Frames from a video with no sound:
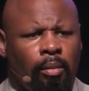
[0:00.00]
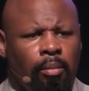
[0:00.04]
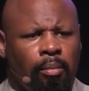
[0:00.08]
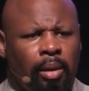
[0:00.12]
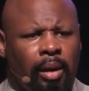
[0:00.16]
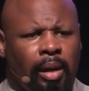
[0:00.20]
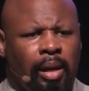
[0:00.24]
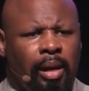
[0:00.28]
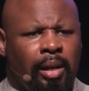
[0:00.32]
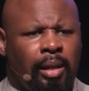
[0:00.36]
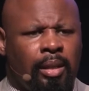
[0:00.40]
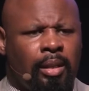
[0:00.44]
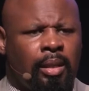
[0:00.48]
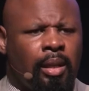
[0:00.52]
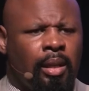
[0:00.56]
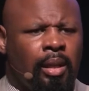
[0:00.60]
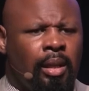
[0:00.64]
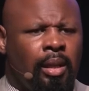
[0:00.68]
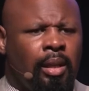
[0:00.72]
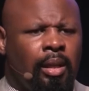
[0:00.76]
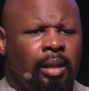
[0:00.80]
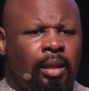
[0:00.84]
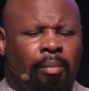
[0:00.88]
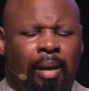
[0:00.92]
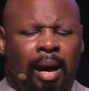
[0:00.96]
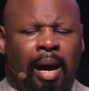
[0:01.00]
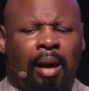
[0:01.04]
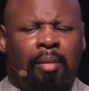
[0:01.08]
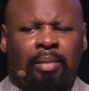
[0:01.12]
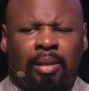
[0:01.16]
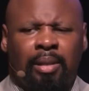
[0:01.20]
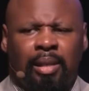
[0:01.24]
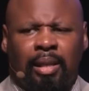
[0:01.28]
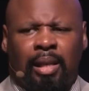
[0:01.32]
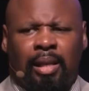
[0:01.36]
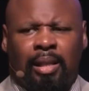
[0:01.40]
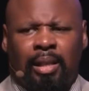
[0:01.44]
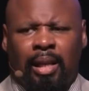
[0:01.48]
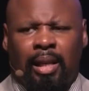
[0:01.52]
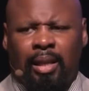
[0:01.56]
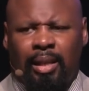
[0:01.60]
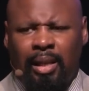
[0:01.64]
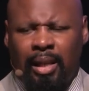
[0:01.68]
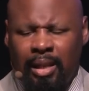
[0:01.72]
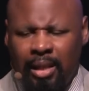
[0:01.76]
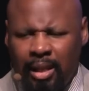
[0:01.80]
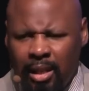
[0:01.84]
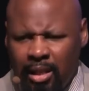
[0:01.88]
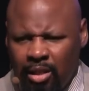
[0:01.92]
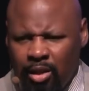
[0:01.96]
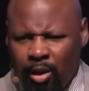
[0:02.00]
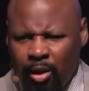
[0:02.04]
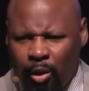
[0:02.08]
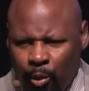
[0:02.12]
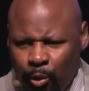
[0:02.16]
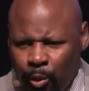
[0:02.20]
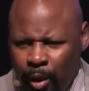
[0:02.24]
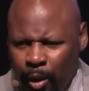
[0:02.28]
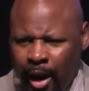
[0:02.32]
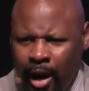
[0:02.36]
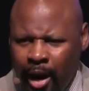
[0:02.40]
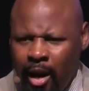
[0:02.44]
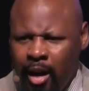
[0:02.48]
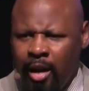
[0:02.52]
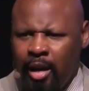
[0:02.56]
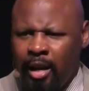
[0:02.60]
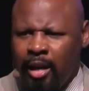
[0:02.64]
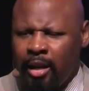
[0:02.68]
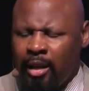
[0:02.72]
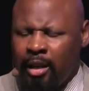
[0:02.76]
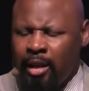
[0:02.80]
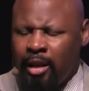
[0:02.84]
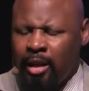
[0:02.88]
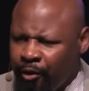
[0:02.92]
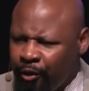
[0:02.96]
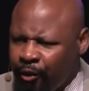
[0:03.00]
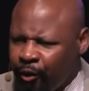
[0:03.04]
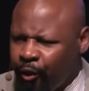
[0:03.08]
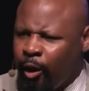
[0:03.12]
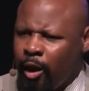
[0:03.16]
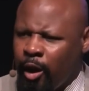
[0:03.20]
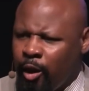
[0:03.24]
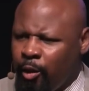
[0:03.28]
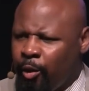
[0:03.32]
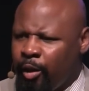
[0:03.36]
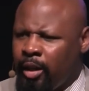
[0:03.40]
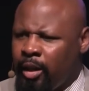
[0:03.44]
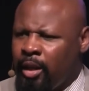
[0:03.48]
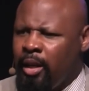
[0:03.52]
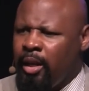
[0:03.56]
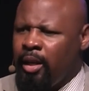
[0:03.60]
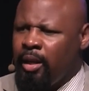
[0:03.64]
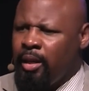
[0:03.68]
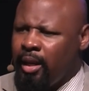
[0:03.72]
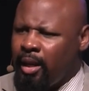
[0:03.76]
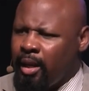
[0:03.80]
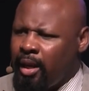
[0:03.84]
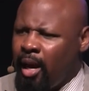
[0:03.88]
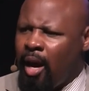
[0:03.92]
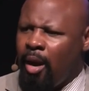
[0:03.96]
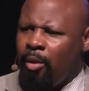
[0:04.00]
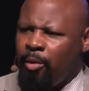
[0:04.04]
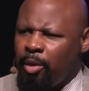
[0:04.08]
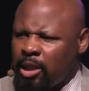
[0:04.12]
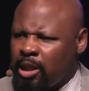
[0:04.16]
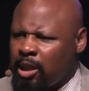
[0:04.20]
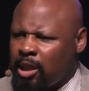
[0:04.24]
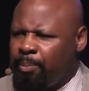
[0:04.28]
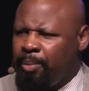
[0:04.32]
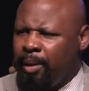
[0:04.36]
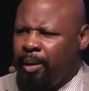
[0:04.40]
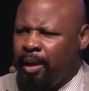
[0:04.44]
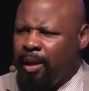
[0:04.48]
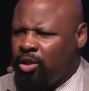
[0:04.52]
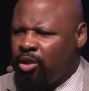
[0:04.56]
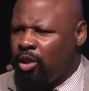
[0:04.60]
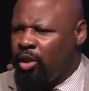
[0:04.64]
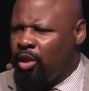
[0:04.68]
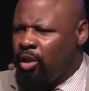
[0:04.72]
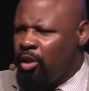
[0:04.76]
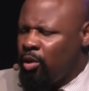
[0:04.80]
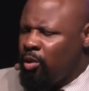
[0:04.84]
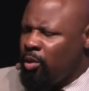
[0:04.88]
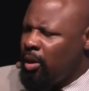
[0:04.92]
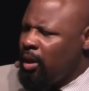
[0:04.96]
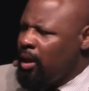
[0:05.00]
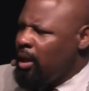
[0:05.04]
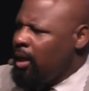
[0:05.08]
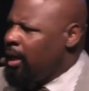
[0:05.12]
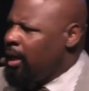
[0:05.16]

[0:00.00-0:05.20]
because the Bible says that these are rare and infrequent that God would speak to you